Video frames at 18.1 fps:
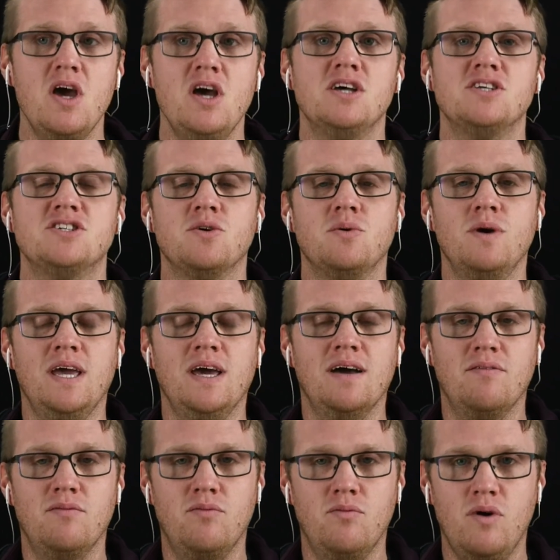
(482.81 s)
So we
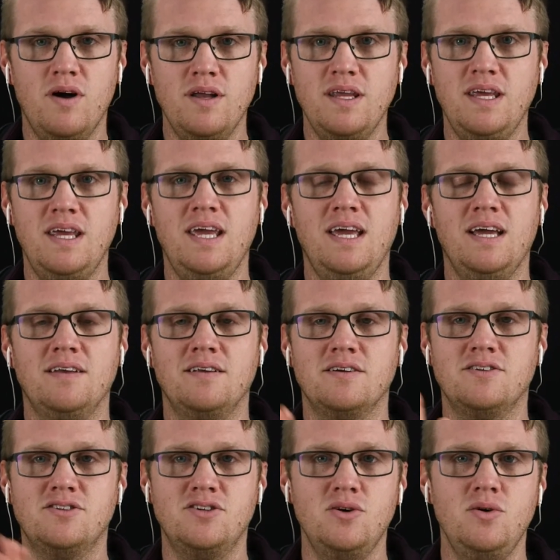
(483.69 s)
have 1 E and a,
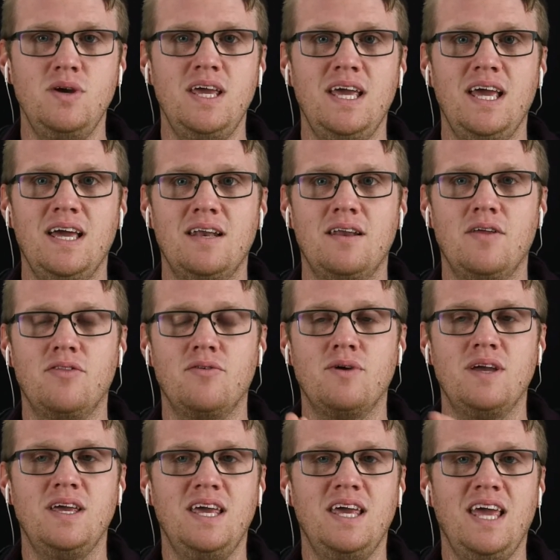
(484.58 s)
2 E and a,
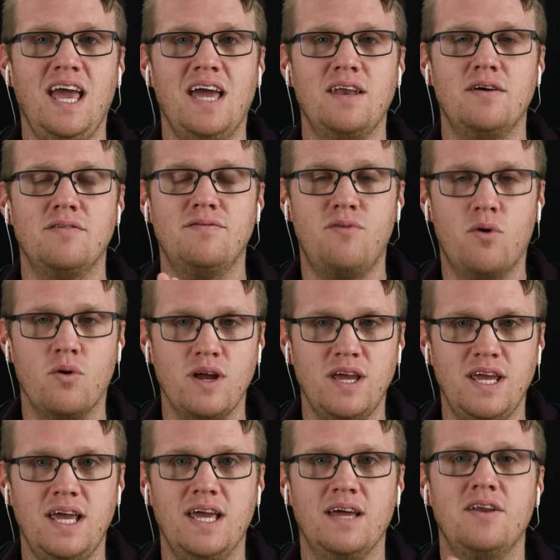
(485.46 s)
3 E and a, 4
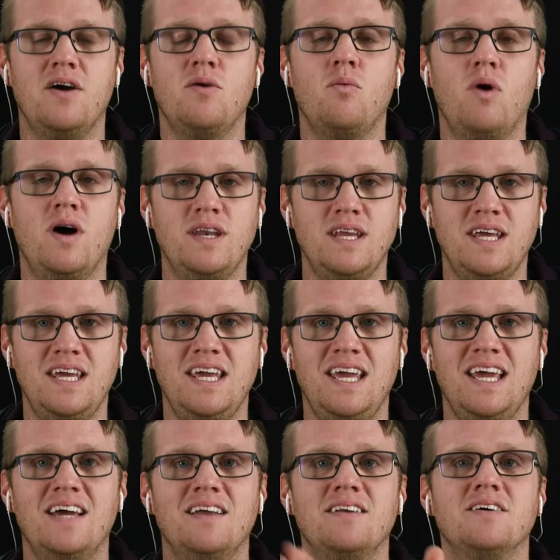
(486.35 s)
E and a, 1 E
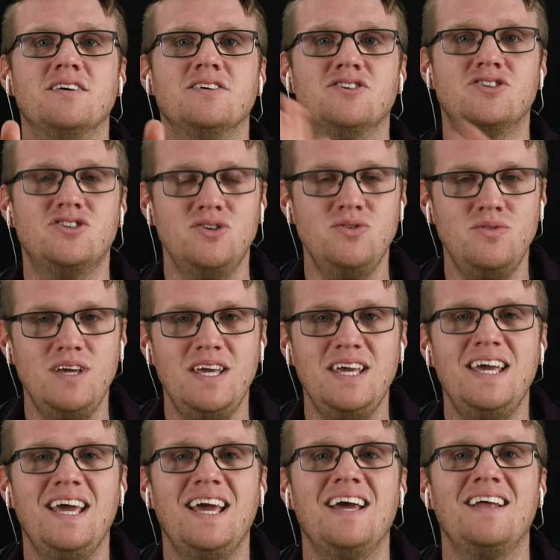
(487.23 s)
and a, 2
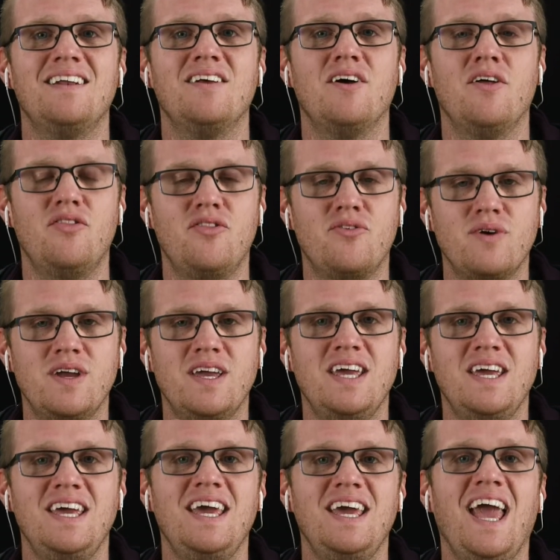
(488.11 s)
E and a, 3
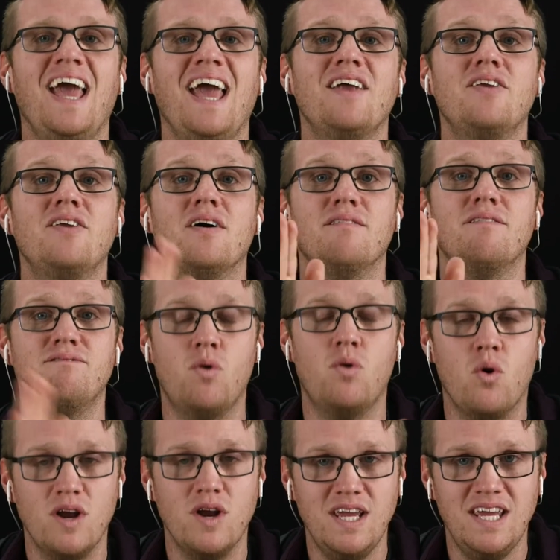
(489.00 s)
E and a,
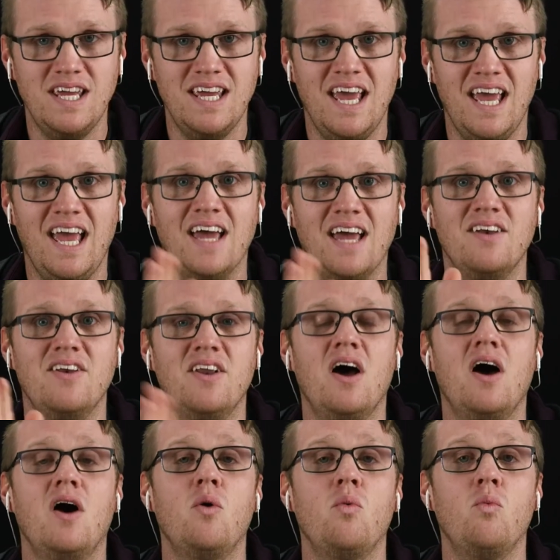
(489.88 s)
4 E and
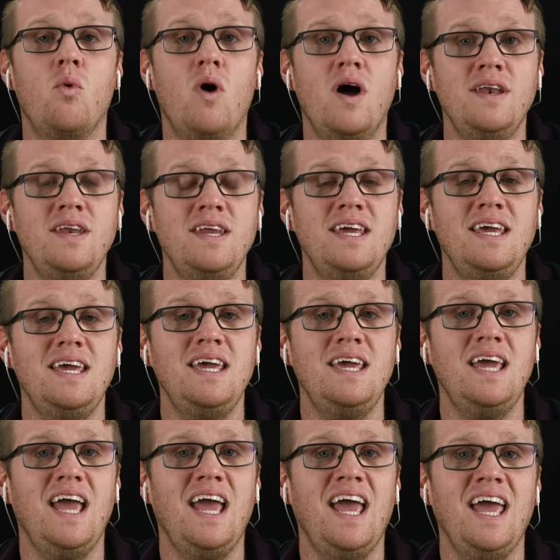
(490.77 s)
a, 1
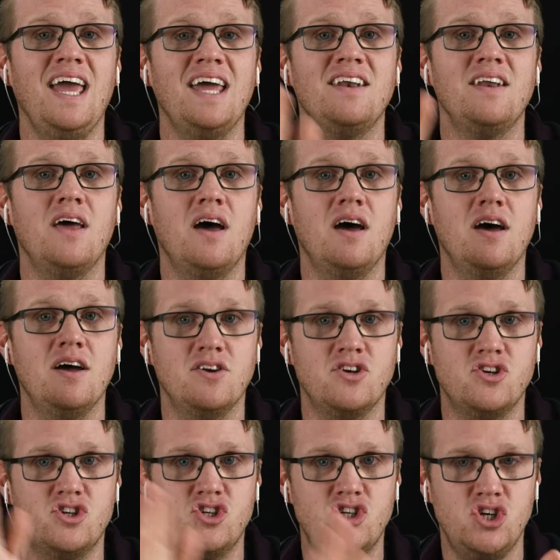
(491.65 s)
E and a,
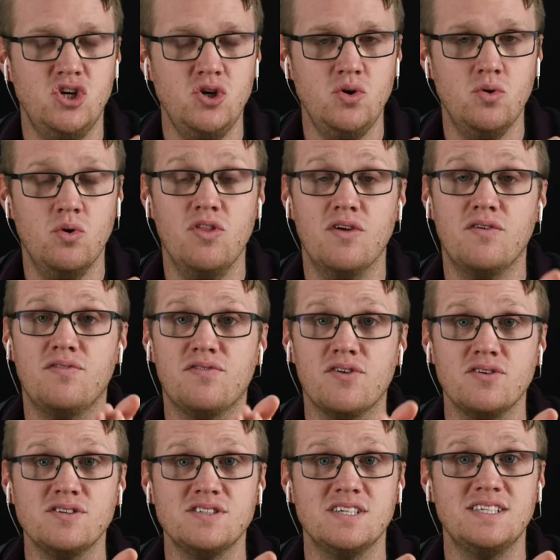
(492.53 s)
2. The
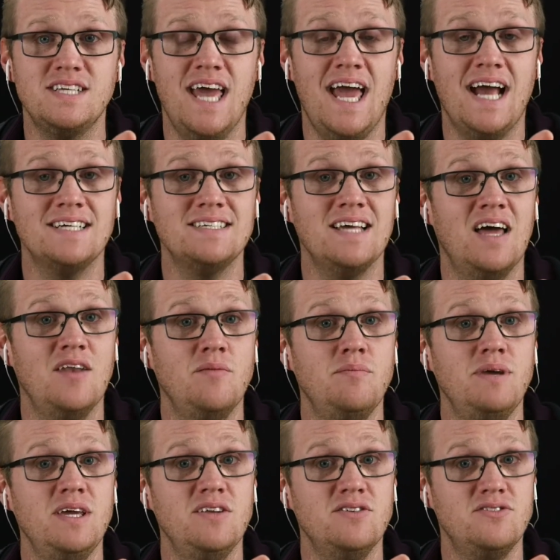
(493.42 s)
first attack's on
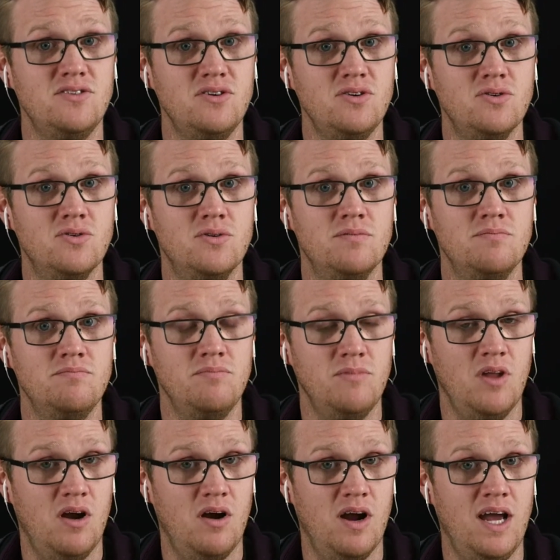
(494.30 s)
beat 2.
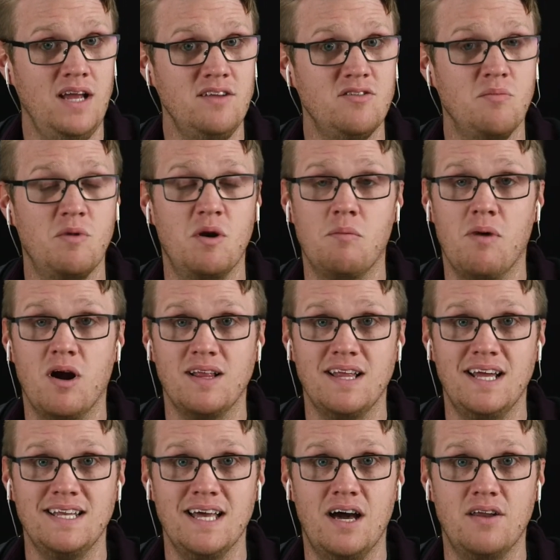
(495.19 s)
All right, so I'm going to mark
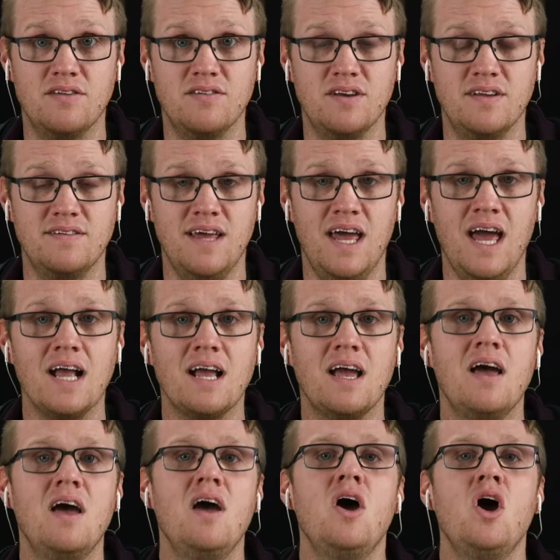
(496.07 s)
that down as an attack.
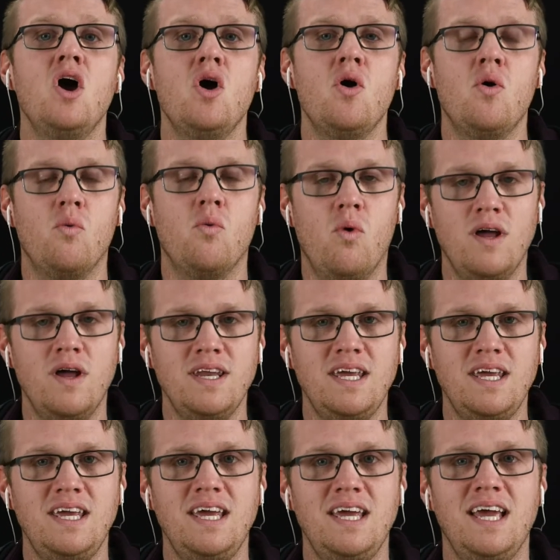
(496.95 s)
1
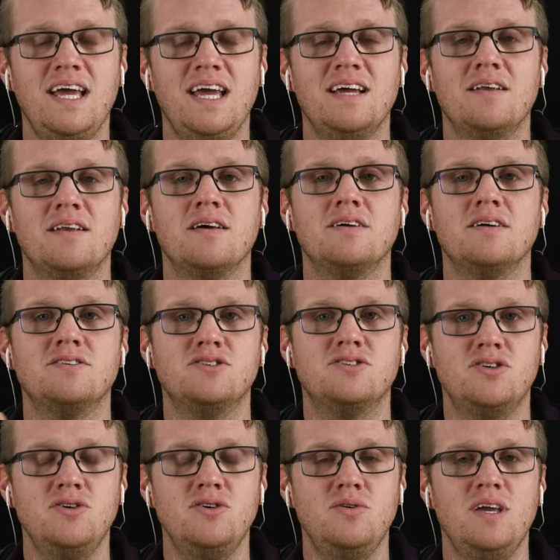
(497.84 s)
E and a,
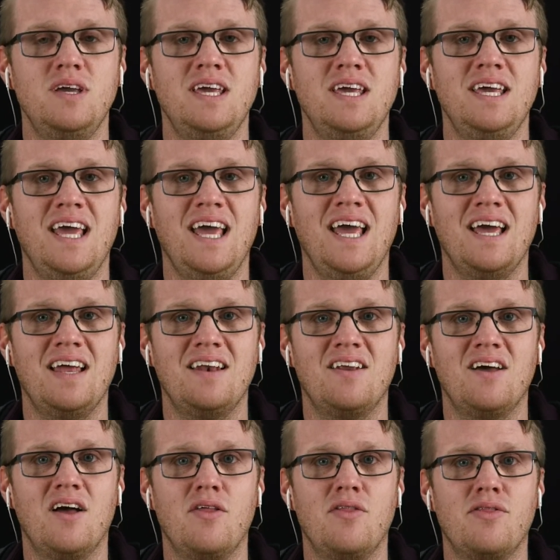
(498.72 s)
2 E and
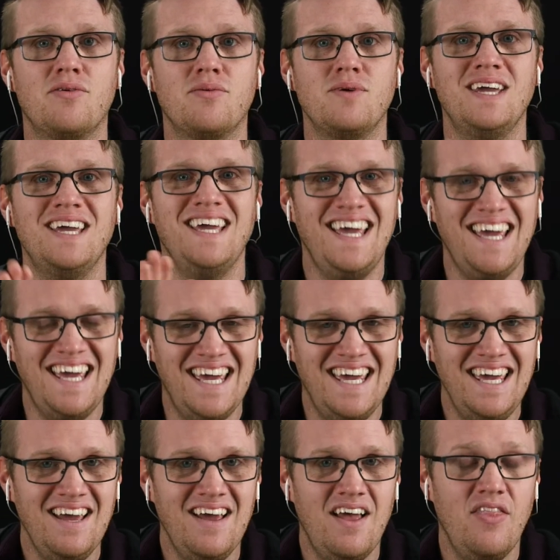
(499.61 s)
a, 3
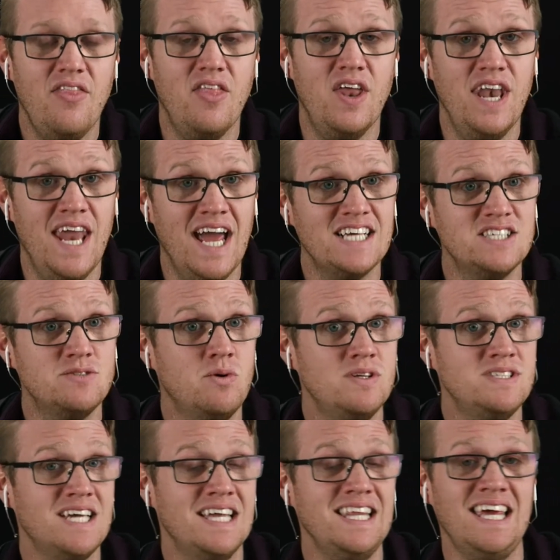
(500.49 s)
E. The next
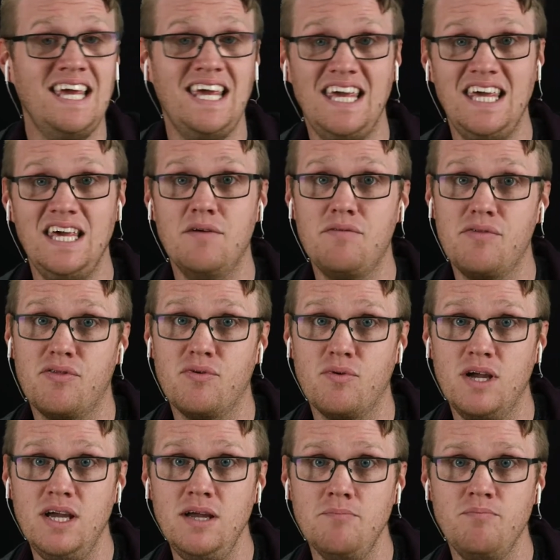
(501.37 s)
one's on the E of
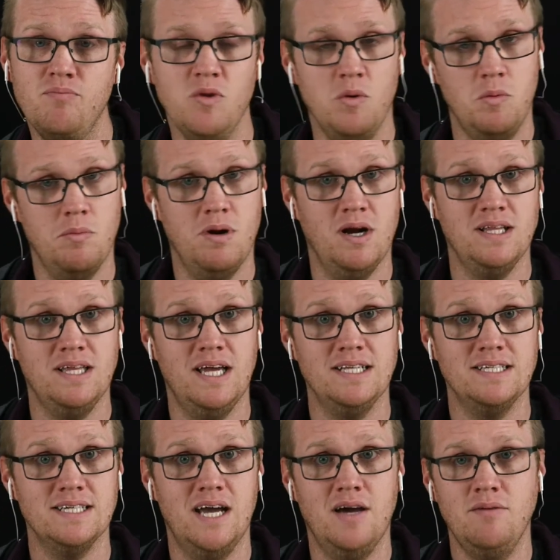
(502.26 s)
3. I'm going to mark
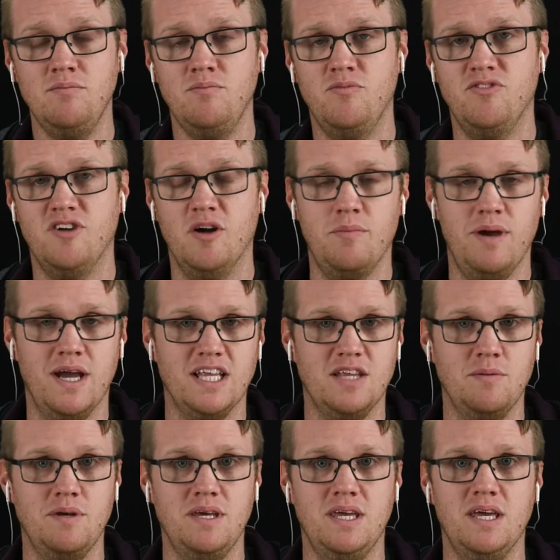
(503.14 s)
that down. Start back at
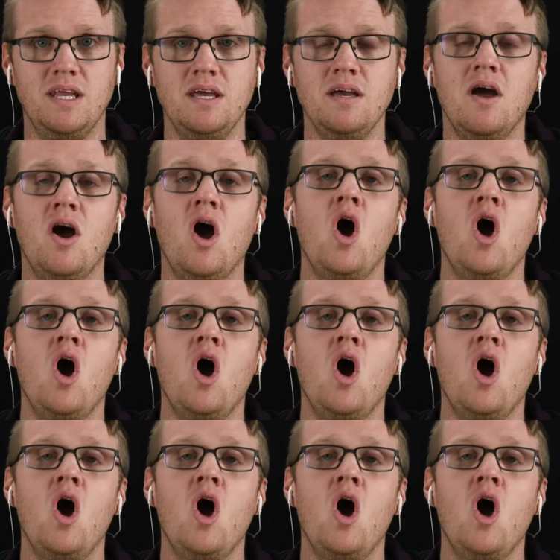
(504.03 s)
the beginning.